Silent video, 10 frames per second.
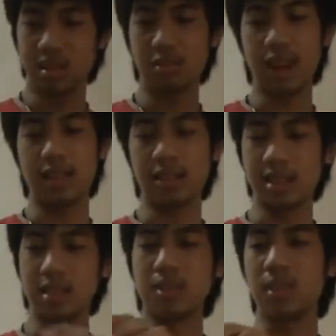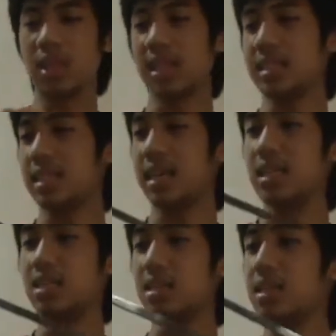rather than something that has an
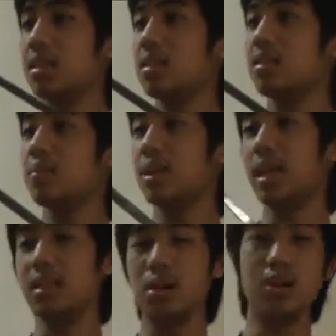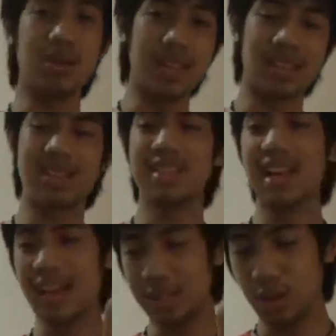edge on it. But I know you
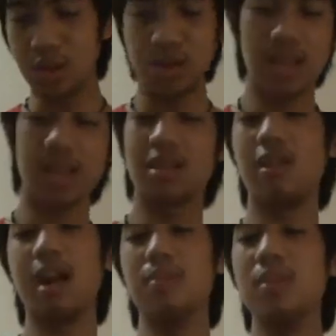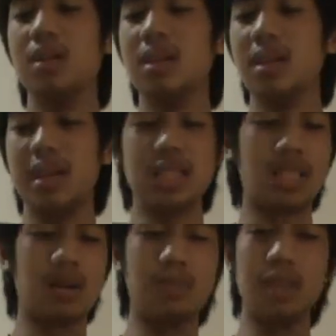can grab a
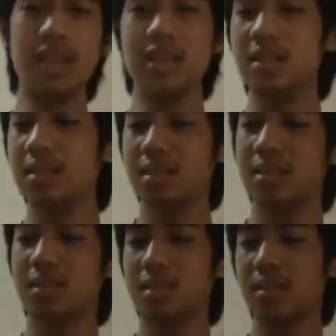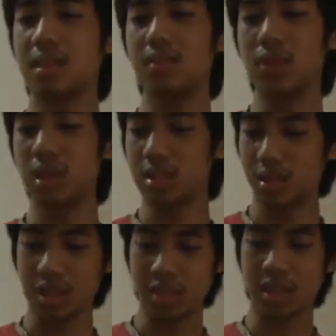sharp blade as
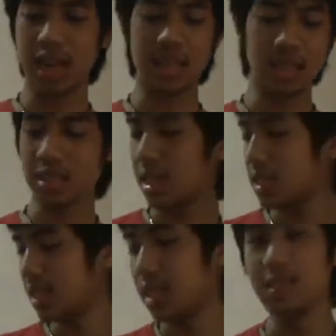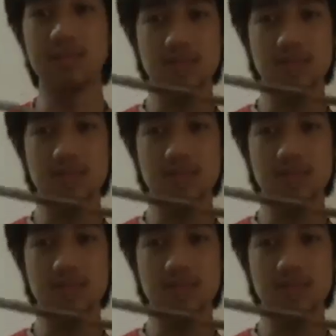long as your hand does not slide